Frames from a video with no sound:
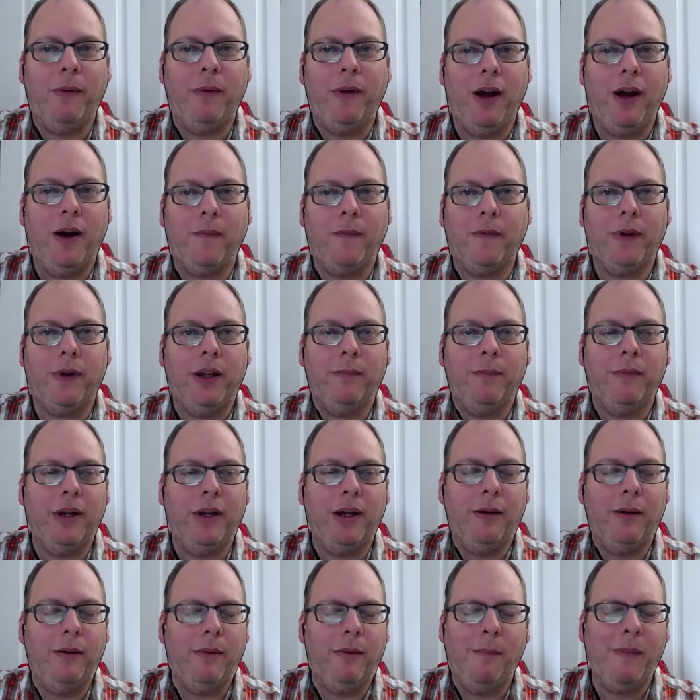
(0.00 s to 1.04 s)
We offered him
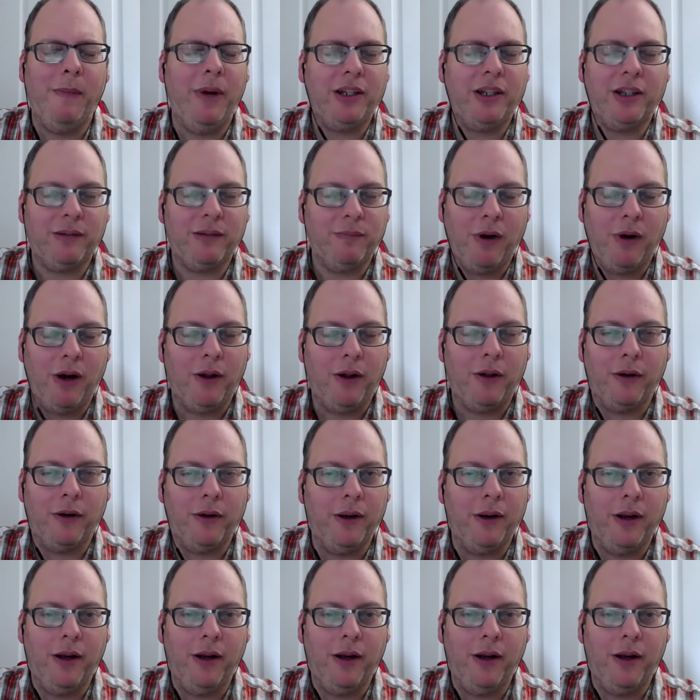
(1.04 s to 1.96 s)
a, um, a much smaller